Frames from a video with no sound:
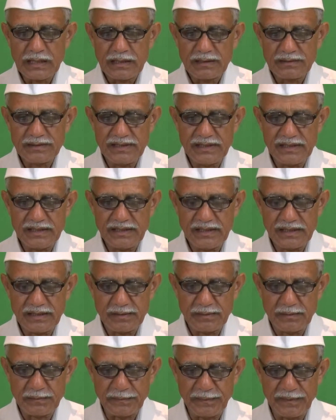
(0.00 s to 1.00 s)
The
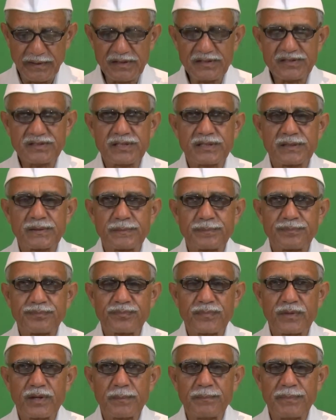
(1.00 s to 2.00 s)
first
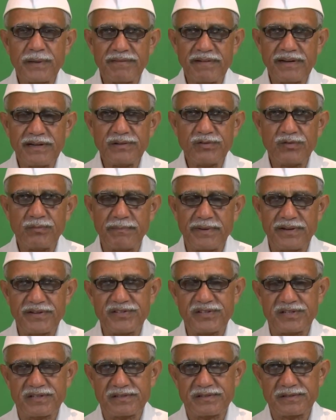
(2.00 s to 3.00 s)
preventive
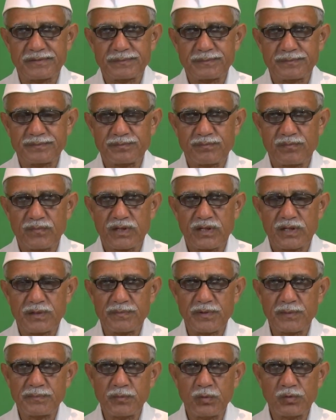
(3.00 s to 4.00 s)
measure
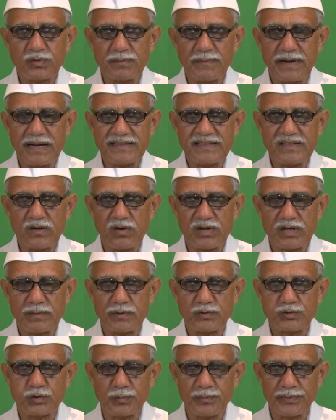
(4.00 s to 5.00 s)
proposed by the Honorable
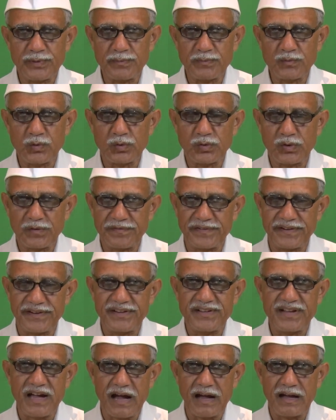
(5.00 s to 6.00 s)
Supreme Court of
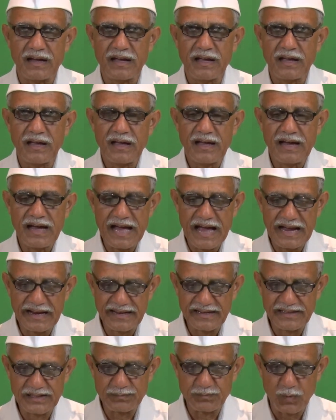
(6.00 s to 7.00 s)
India
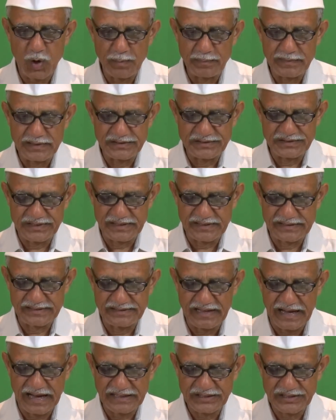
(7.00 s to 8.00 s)
against the mob lynching is
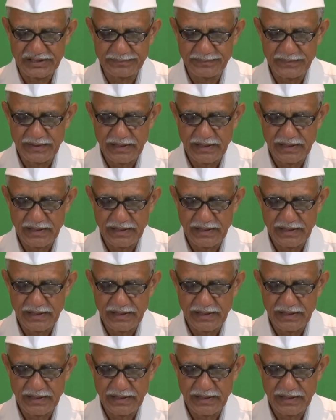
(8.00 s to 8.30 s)
that